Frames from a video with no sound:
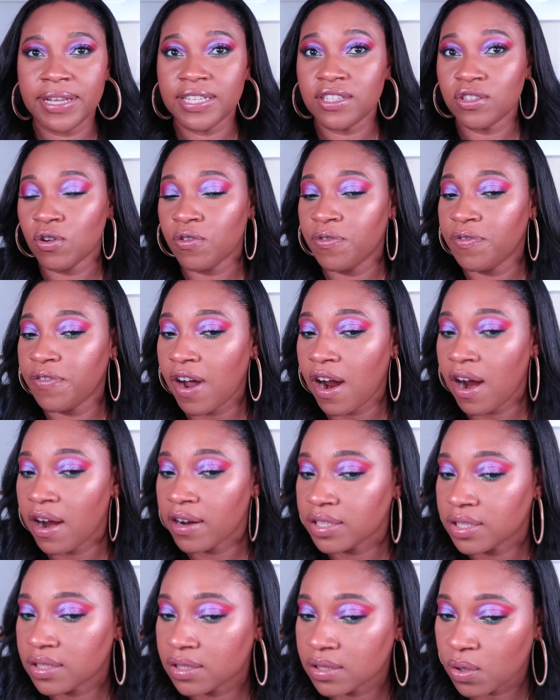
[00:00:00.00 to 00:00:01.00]
So
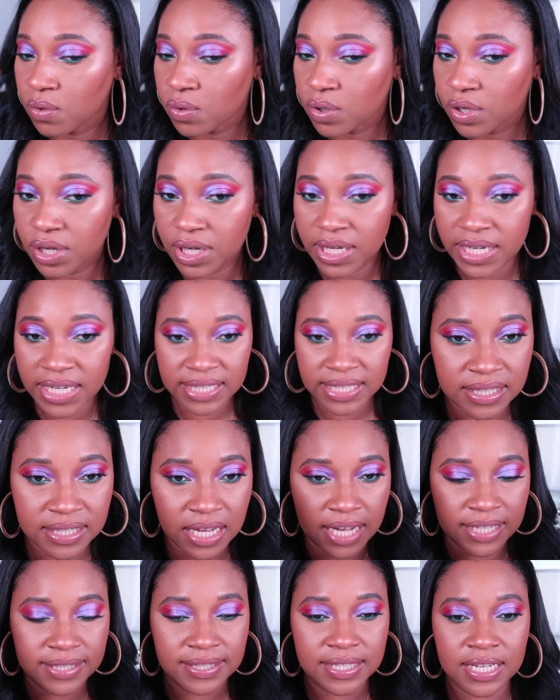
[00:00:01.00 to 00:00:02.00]
far, so good.
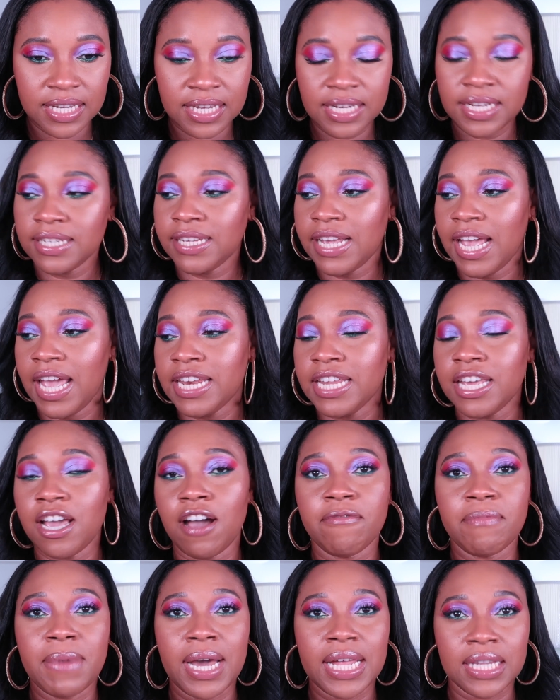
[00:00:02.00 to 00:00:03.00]
not sinking into any
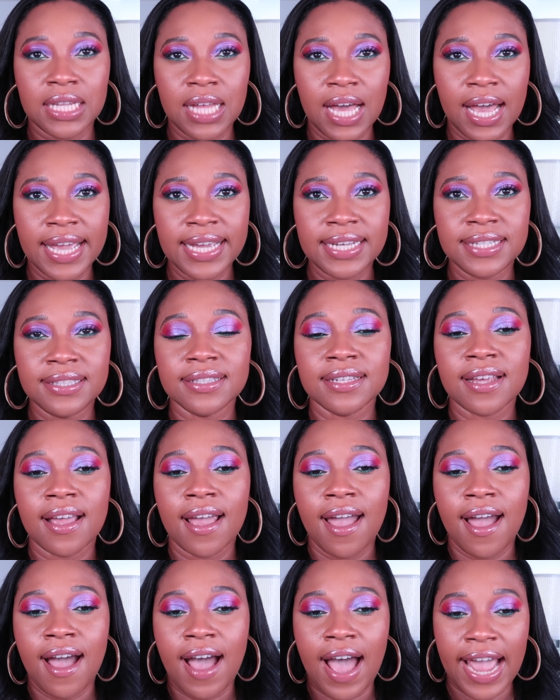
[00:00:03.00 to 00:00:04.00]
of my lines.
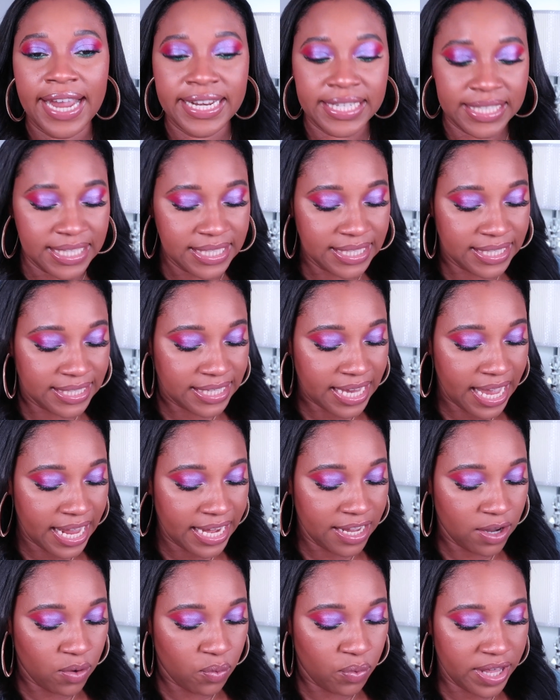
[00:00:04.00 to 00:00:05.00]
I did
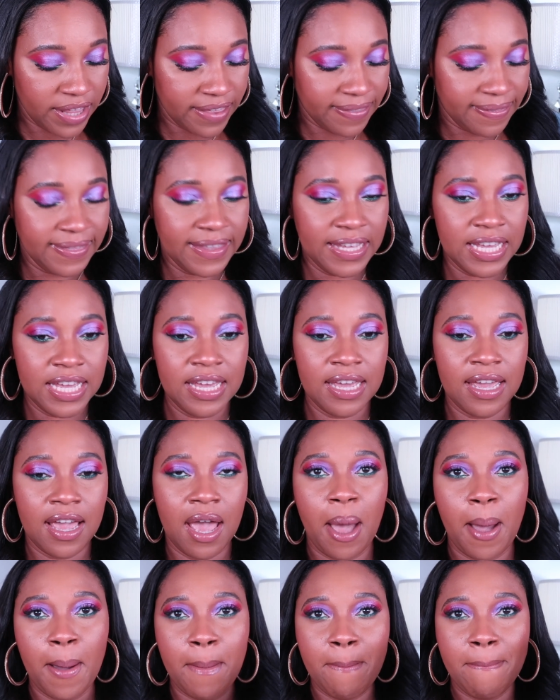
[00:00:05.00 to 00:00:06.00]
set it with
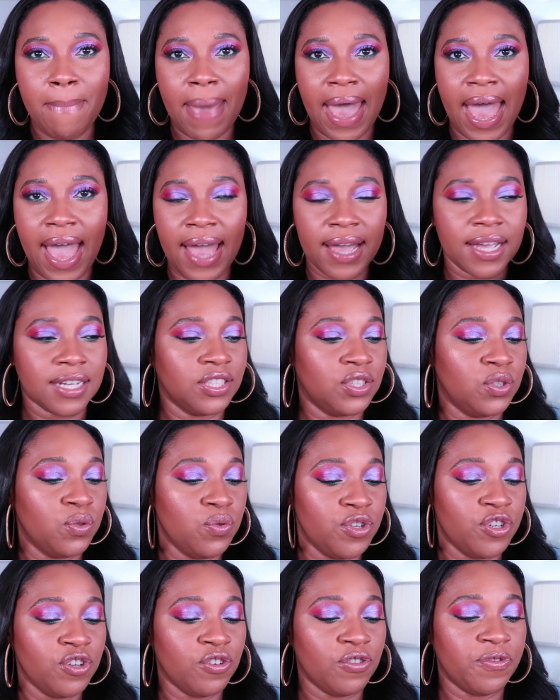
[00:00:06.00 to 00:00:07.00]
the MAC
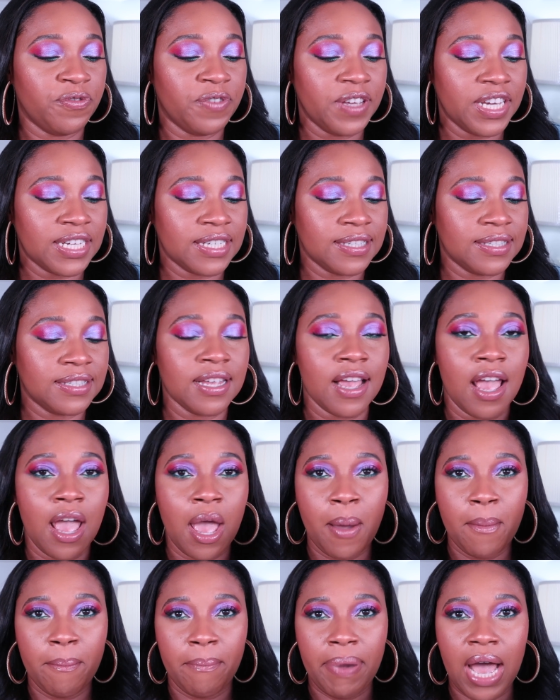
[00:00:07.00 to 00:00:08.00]
Studio Fix
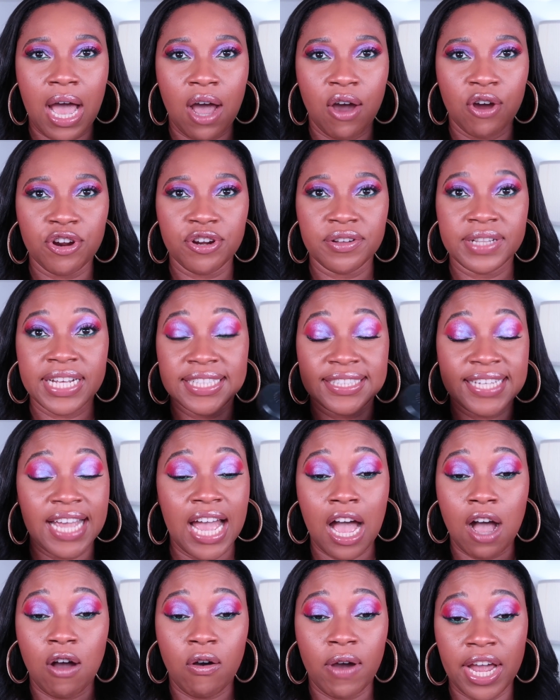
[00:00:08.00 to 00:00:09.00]
powder. That's
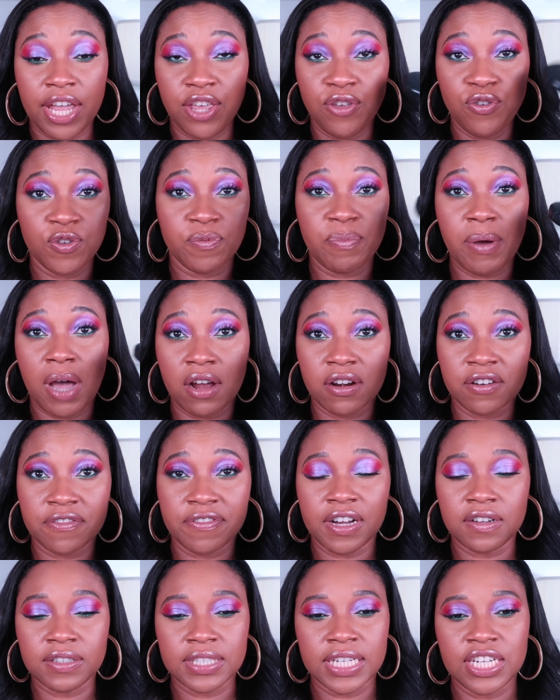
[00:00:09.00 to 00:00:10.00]
how I use powder
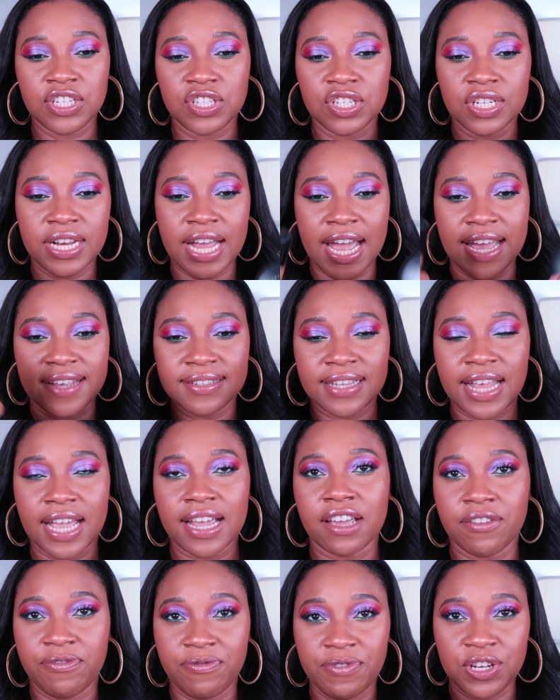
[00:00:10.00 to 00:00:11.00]
foundation, as
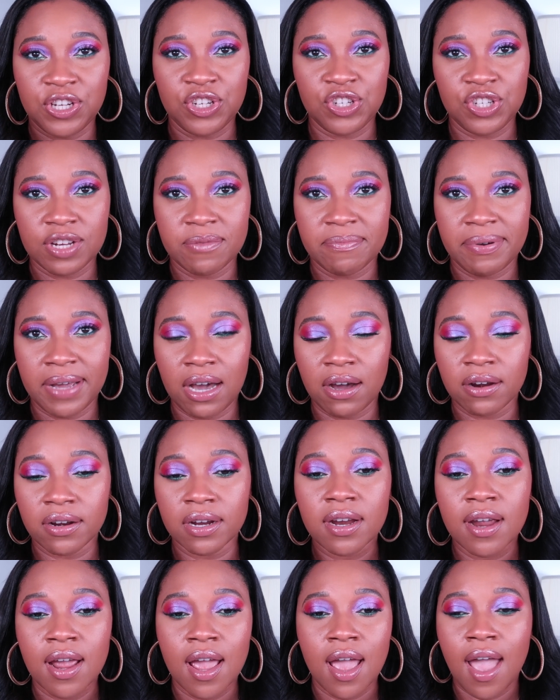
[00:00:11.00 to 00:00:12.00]
like a finishing
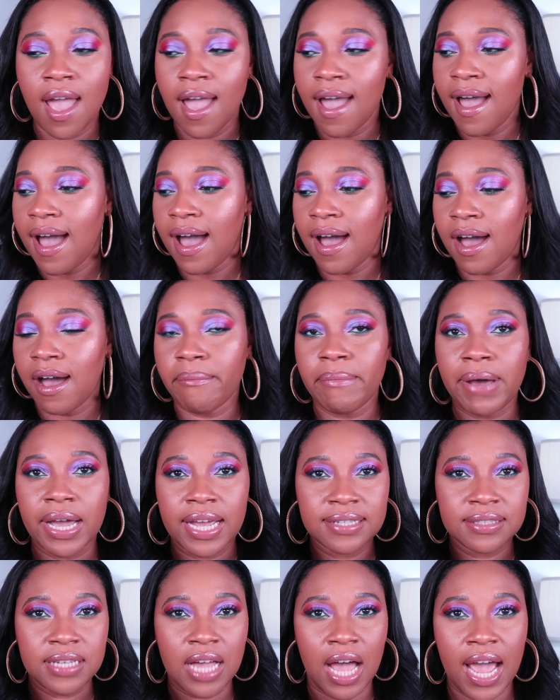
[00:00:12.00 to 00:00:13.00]
powder,
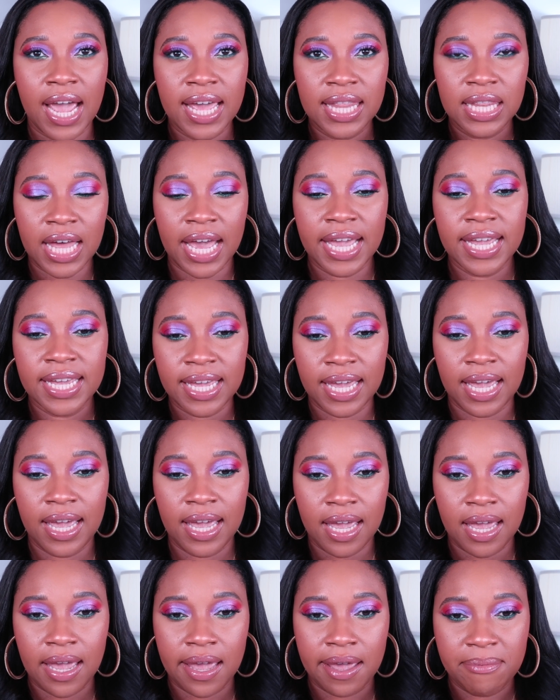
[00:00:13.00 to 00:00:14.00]
because I like
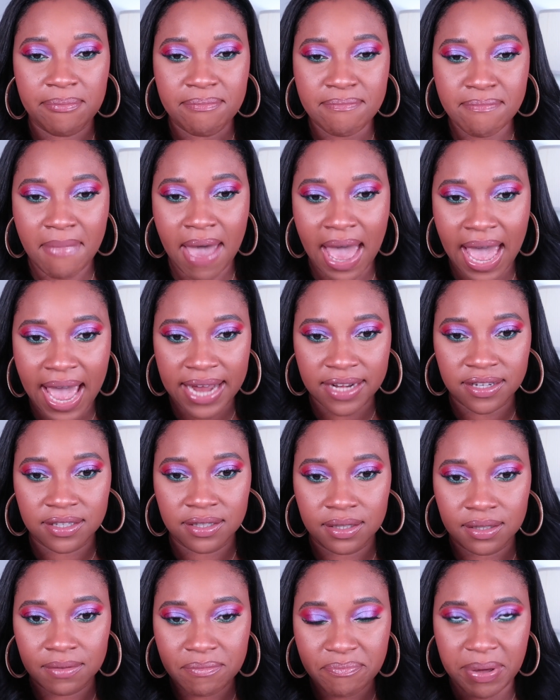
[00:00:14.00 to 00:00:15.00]
a matte
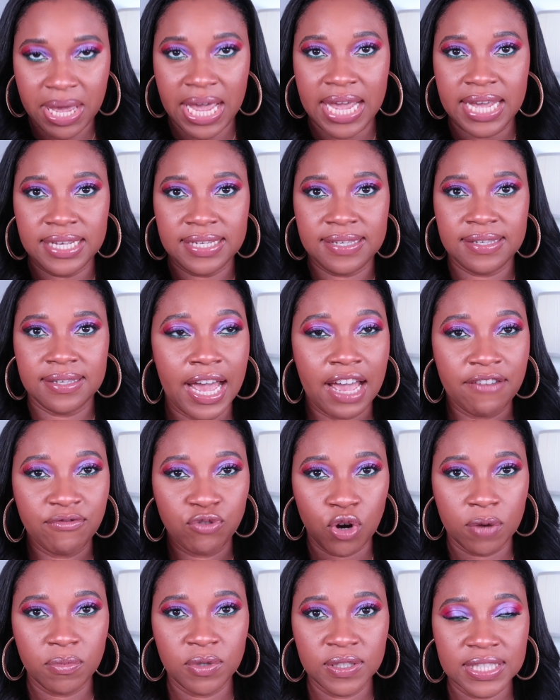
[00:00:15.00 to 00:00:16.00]
base. I have
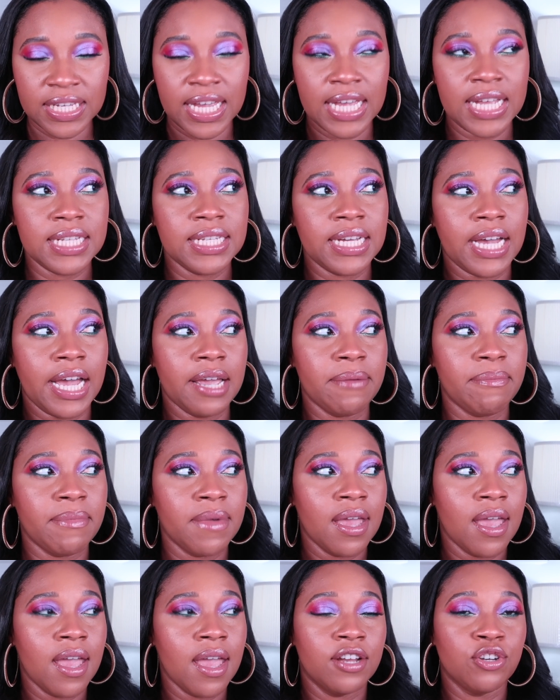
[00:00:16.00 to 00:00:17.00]
normal skin type,
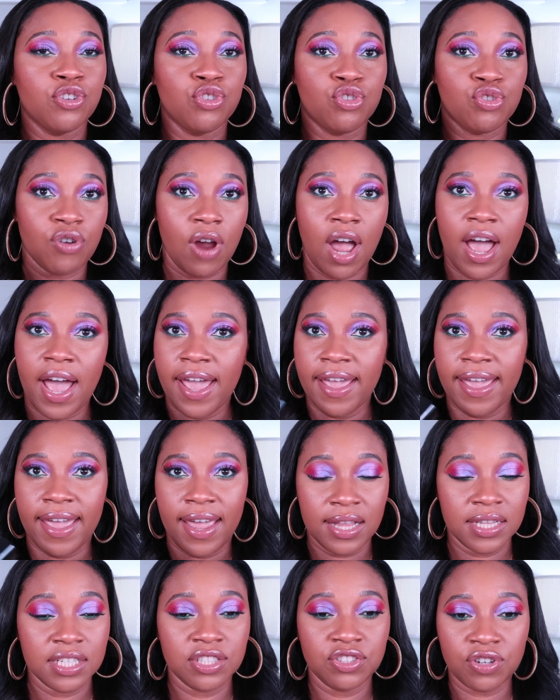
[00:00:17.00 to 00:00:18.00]
dry,
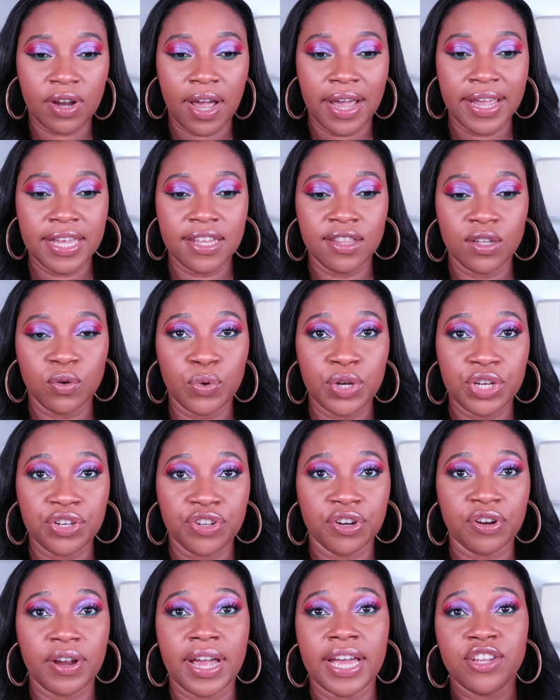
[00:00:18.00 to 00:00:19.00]
hella dry in the
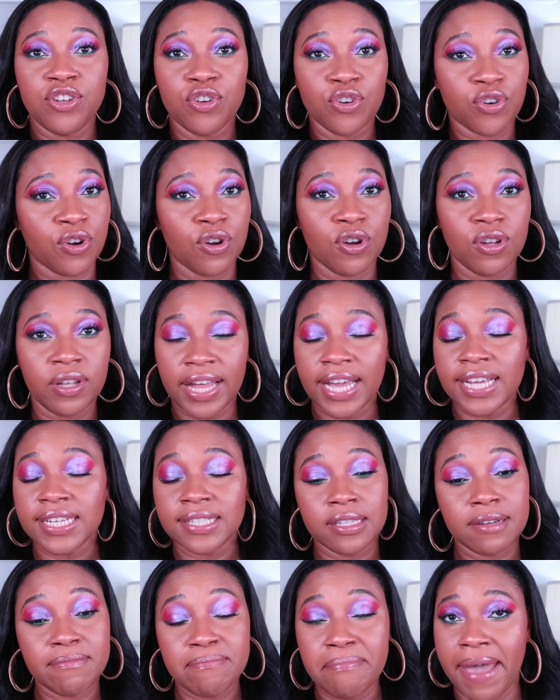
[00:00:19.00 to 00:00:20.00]
winter, and your girl
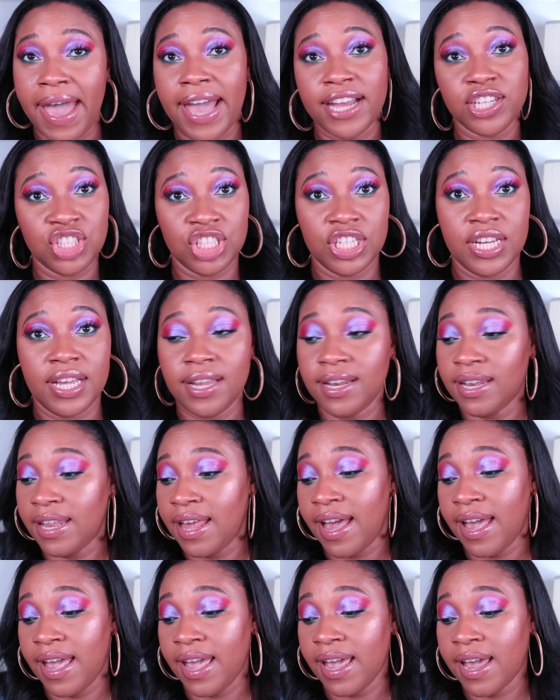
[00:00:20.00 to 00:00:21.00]
likes some matte shit.
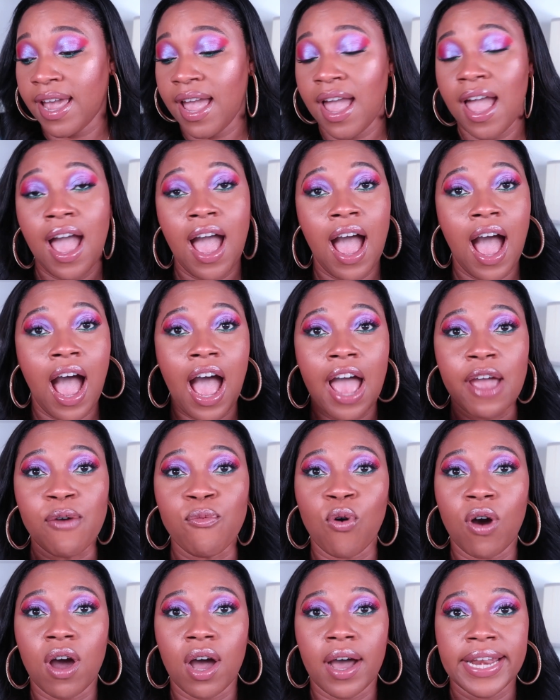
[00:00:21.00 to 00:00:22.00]
Like, I
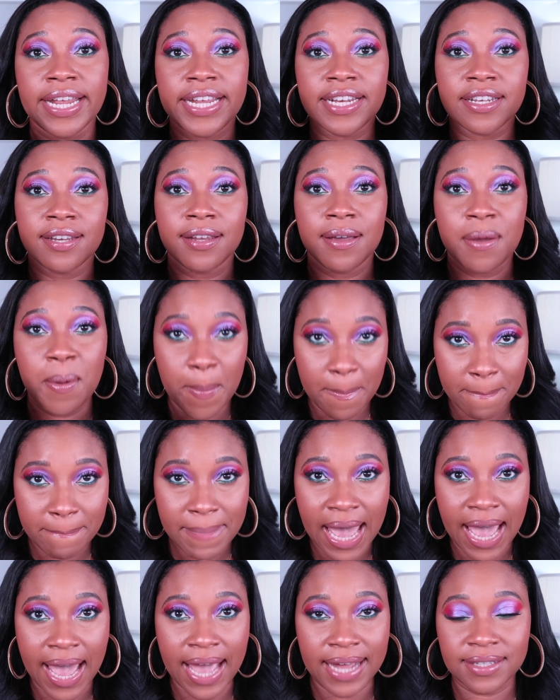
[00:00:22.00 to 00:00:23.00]
want it
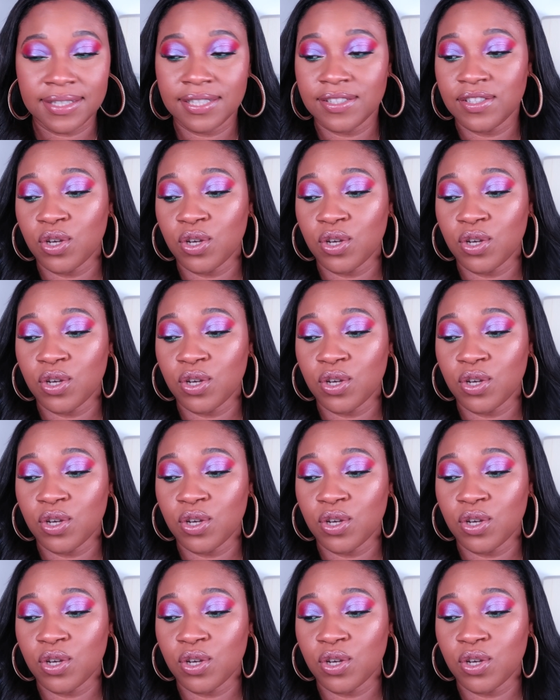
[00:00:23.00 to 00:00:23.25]
matte.